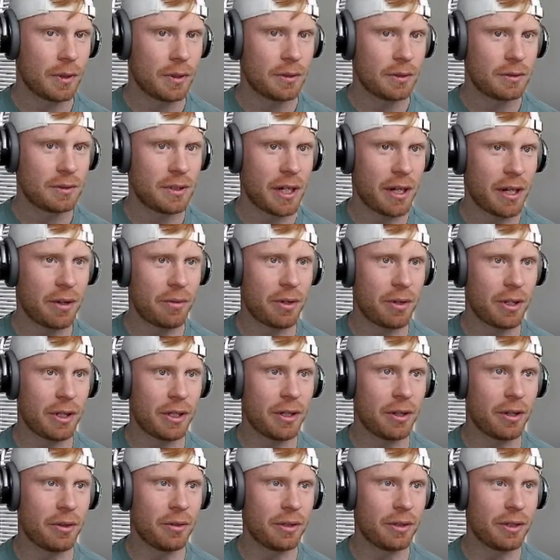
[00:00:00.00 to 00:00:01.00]
Tyreek
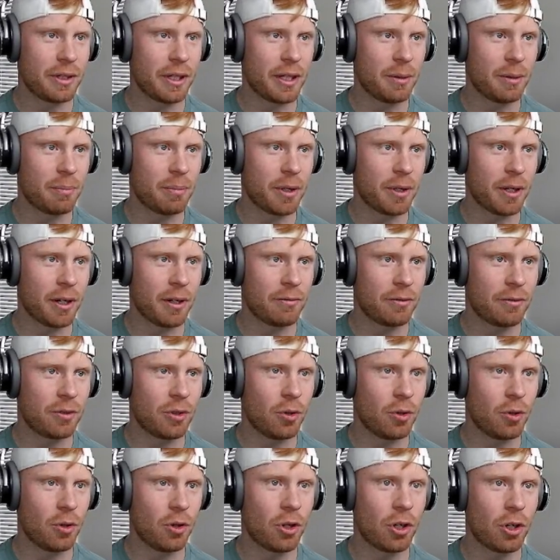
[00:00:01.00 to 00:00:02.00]
going deep. Of
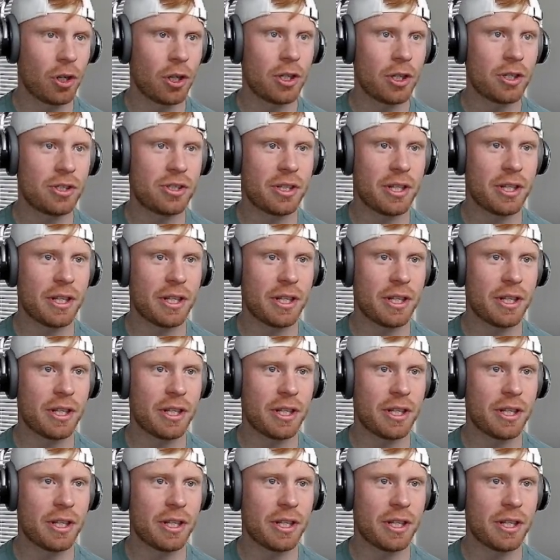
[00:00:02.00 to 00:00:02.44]
course,